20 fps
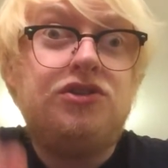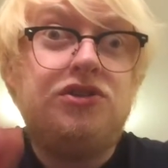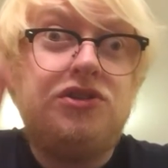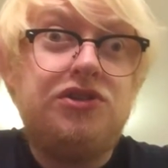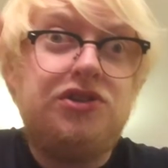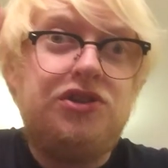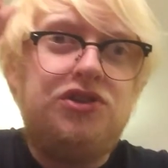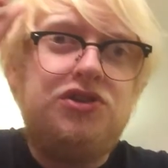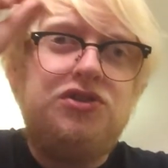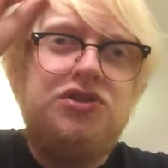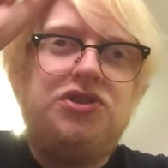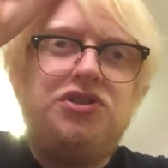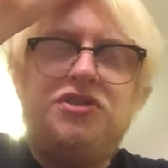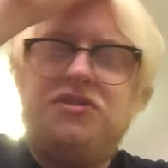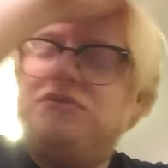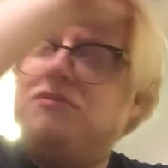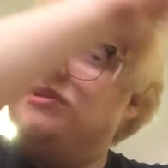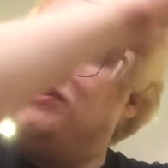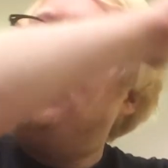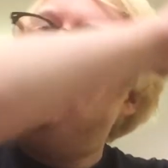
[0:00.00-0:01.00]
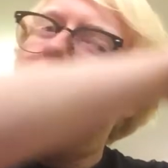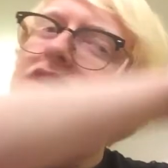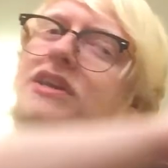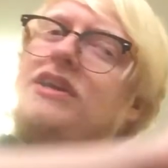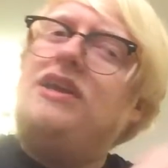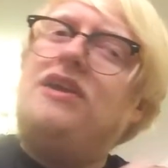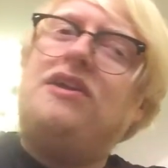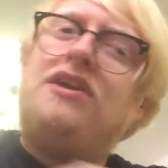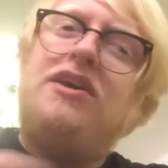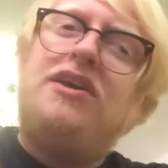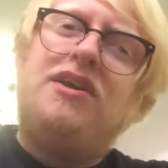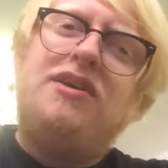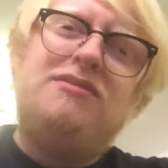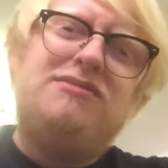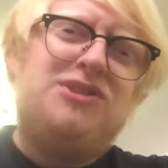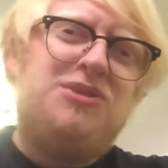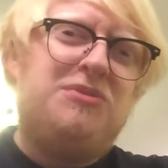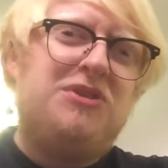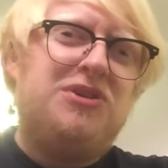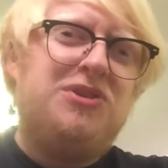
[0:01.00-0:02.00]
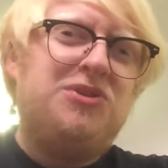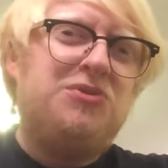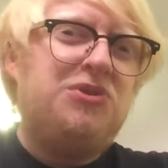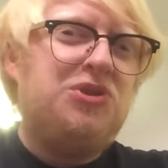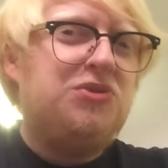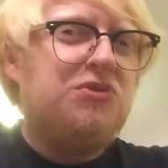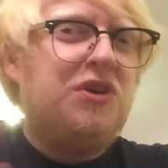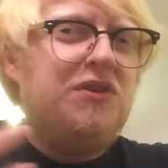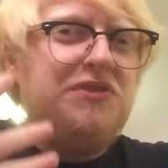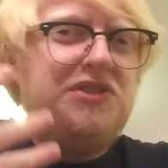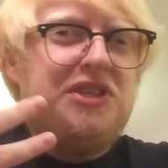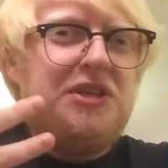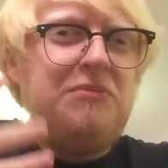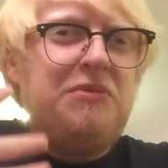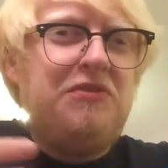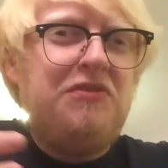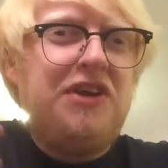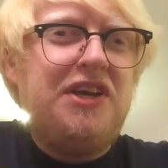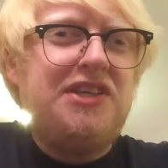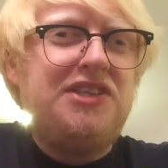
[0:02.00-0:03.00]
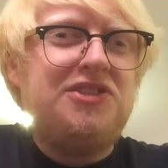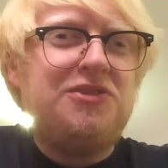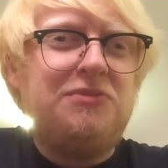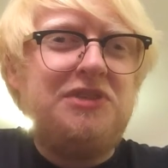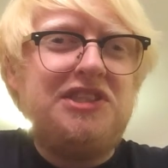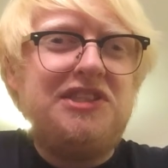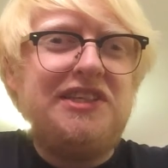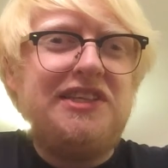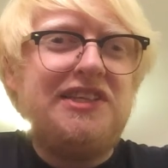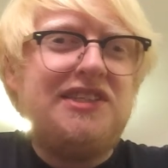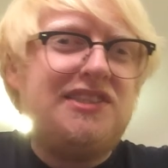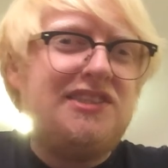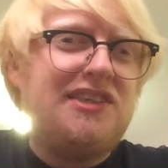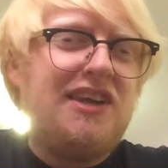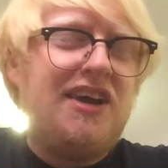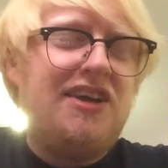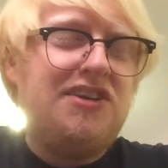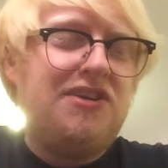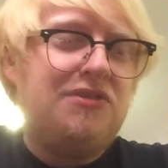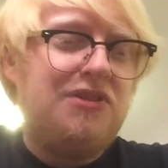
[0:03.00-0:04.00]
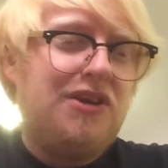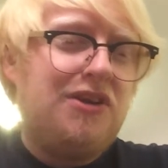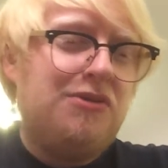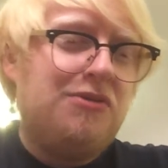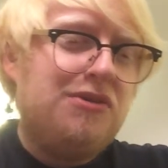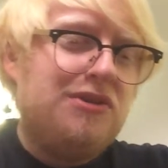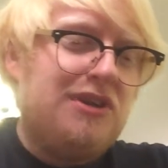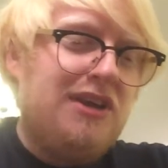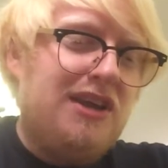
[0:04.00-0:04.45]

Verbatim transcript: It's just you. To be honest, would you rather see my face or my tits? I don't know.